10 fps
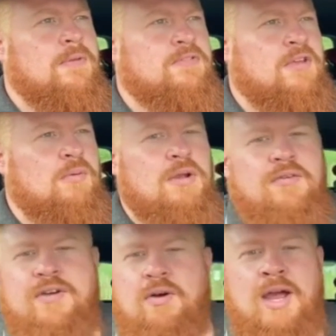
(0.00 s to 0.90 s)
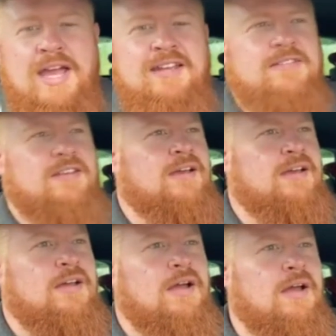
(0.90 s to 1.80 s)
So love it or hate it,
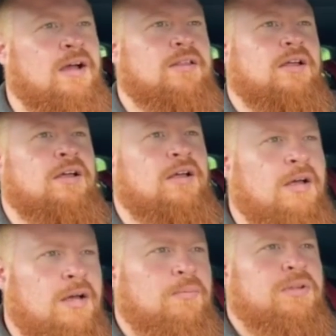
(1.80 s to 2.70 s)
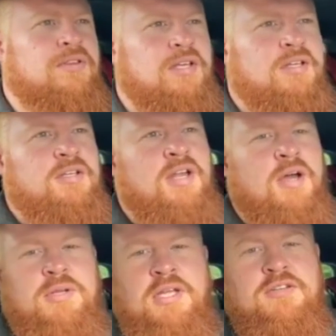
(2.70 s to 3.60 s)
we think
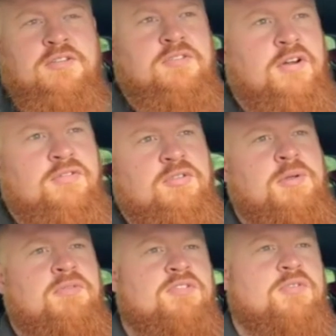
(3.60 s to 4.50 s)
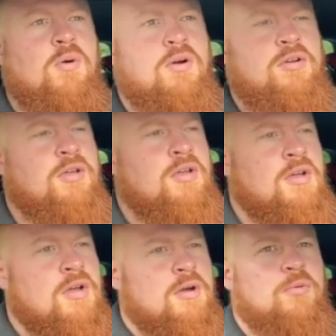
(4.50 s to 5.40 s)
that, it deserves to be restored,
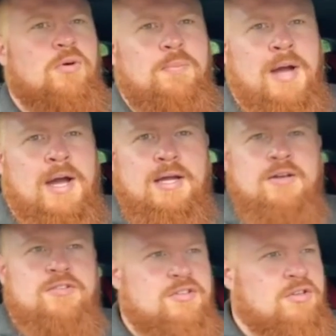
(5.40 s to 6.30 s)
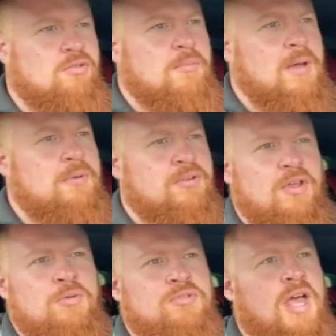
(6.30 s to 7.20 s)
brought back, because it just remembers
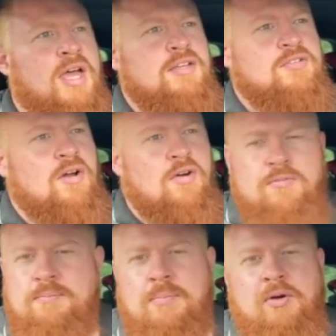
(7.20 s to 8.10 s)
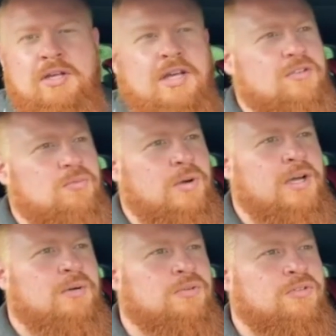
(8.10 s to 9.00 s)
those days of body kits,
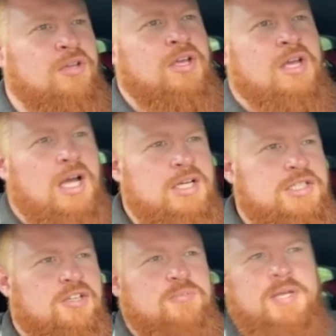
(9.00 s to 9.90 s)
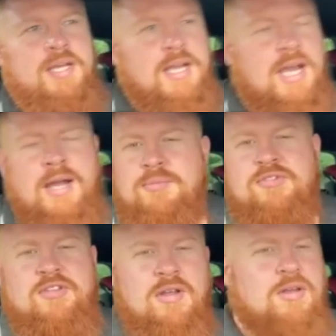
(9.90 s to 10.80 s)
wheels, and just being
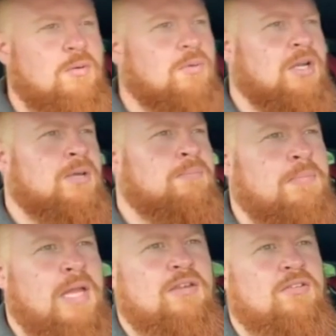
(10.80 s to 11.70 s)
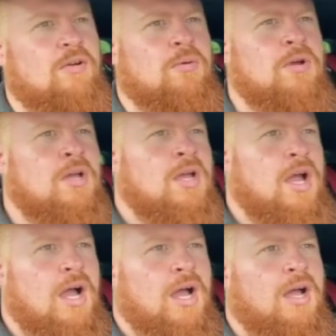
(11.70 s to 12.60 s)
absolutely mental.
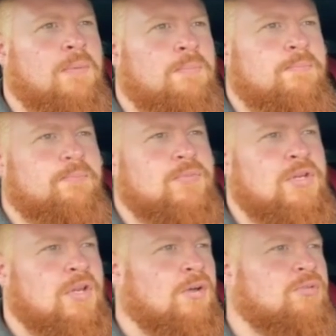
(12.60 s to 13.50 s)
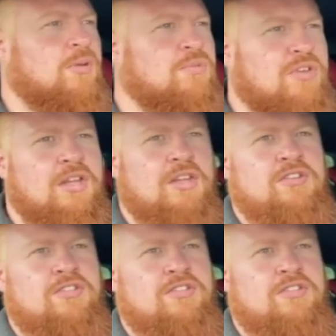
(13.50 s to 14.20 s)
You know, some say that the